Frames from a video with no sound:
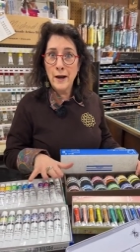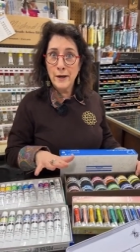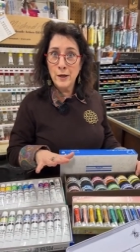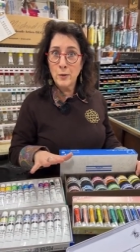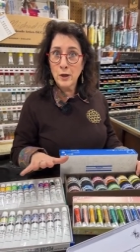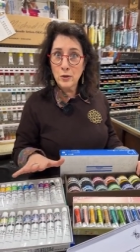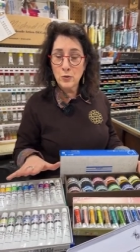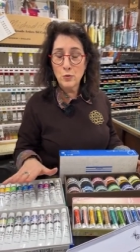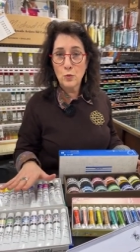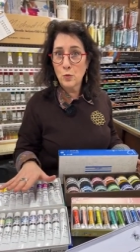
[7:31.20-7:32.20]
anybody
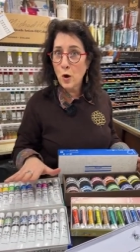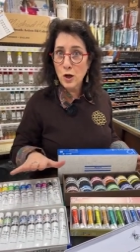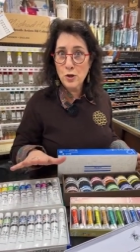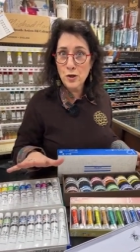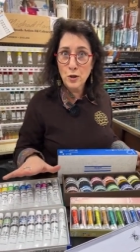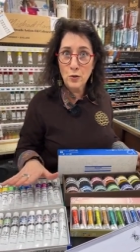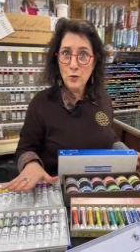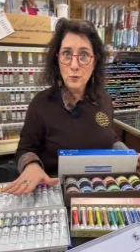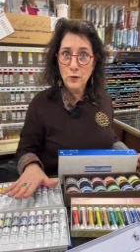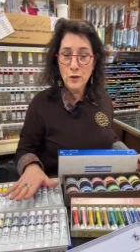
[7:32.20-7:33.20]
who watches any of
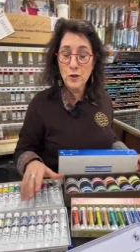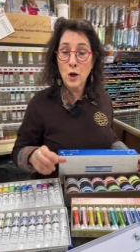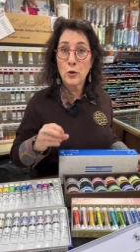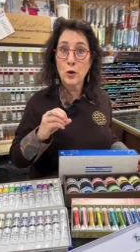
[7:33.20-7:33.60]
those movies,